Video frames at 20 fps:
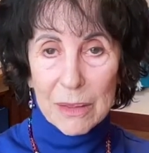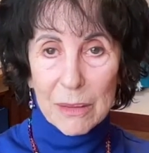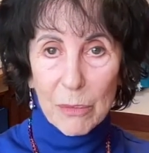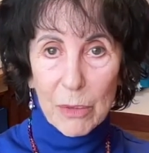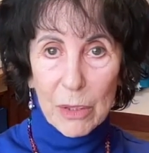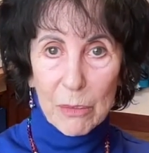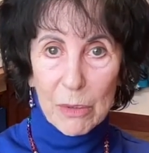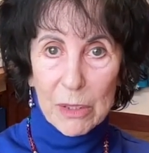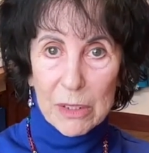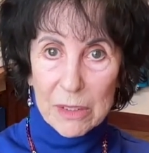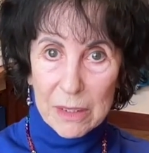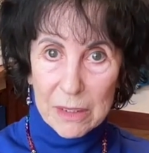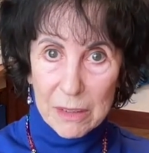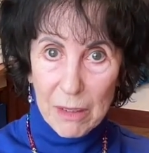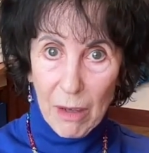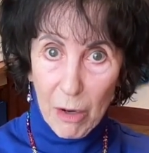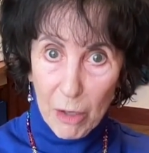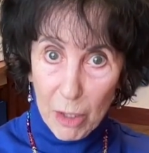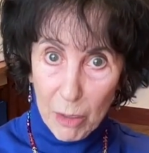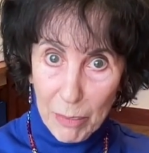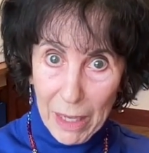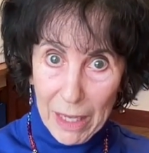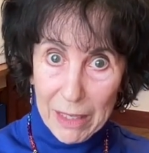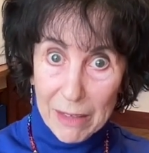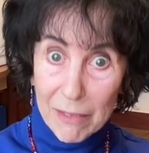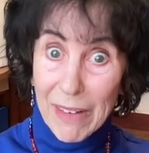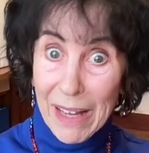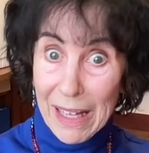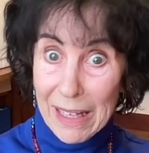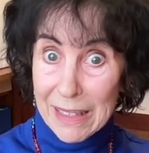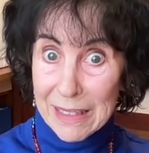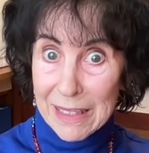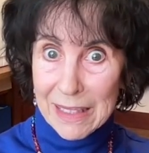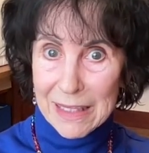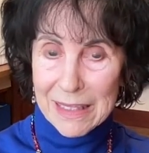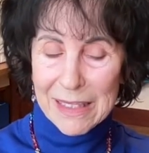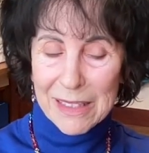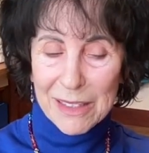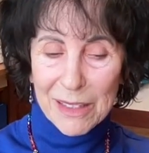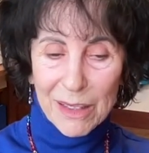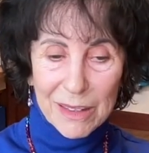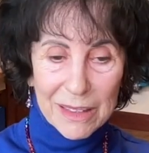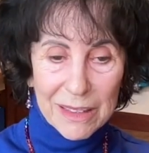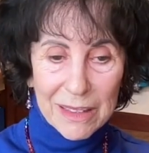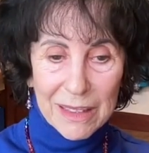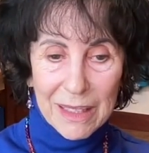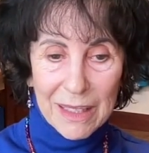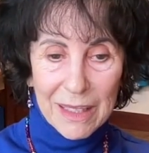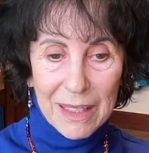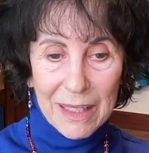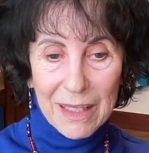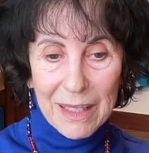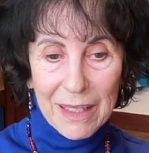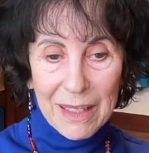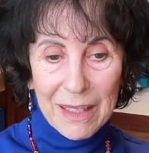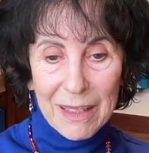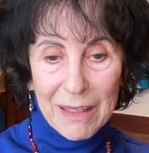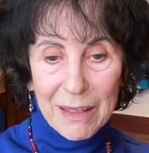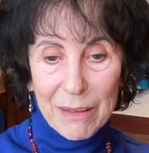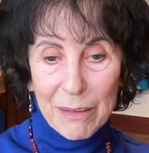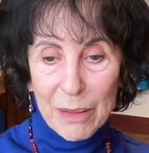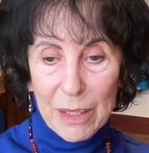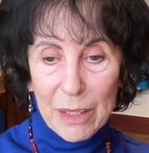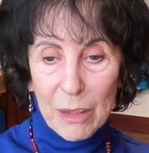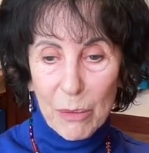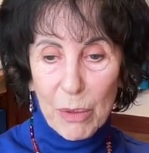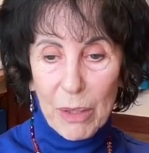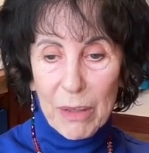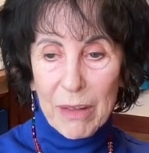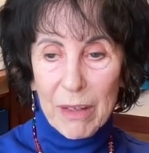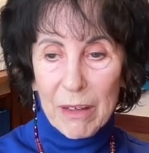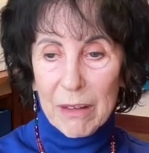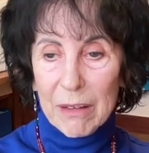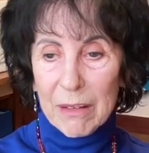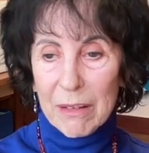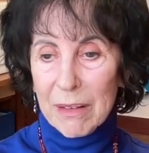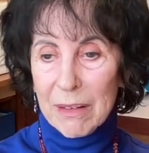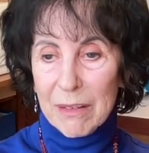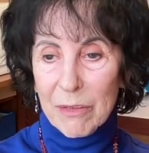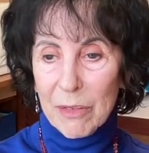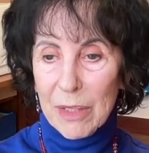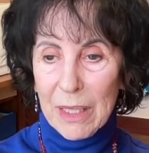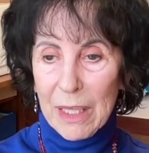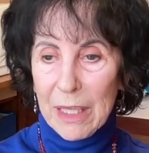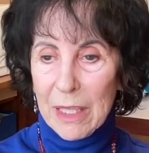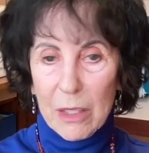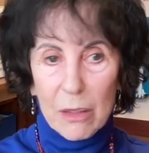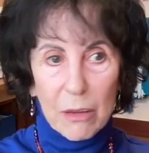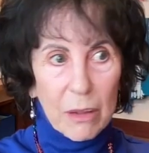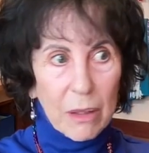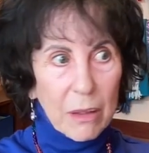One wants to talk about it and validate each other. Where they're feeling like